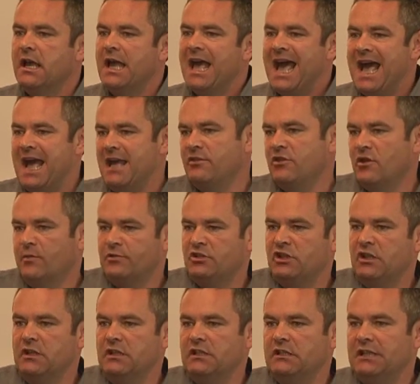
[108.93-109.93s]
had the
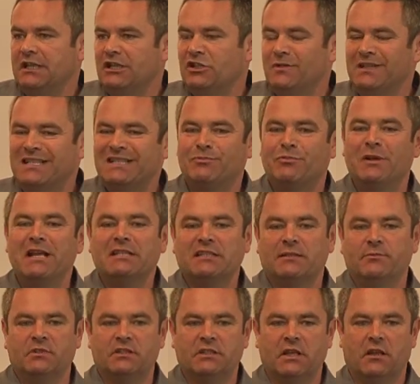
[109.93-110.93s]
opportunity to express
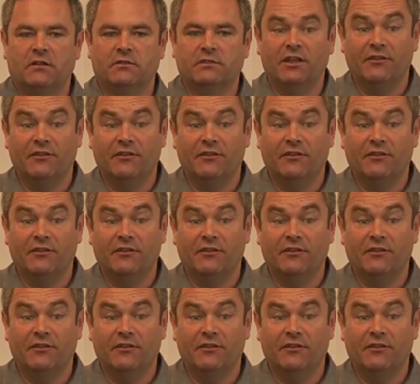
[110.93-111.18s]
themselves.